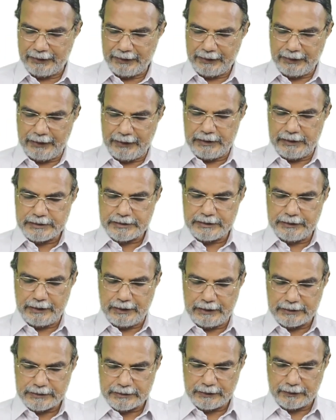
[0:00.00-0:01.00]
A is the
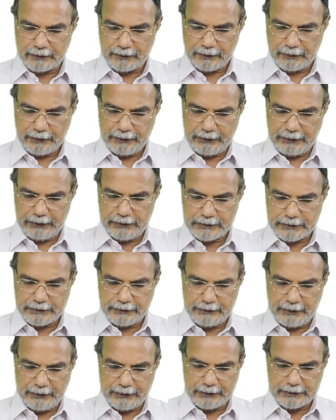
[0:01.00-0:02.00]
answer. A is the
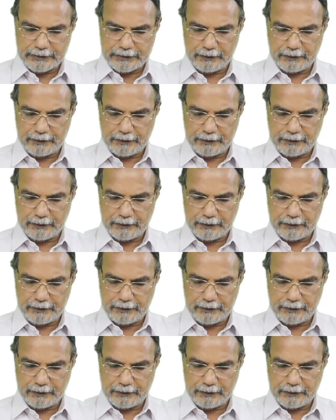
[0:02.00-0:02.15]
answer.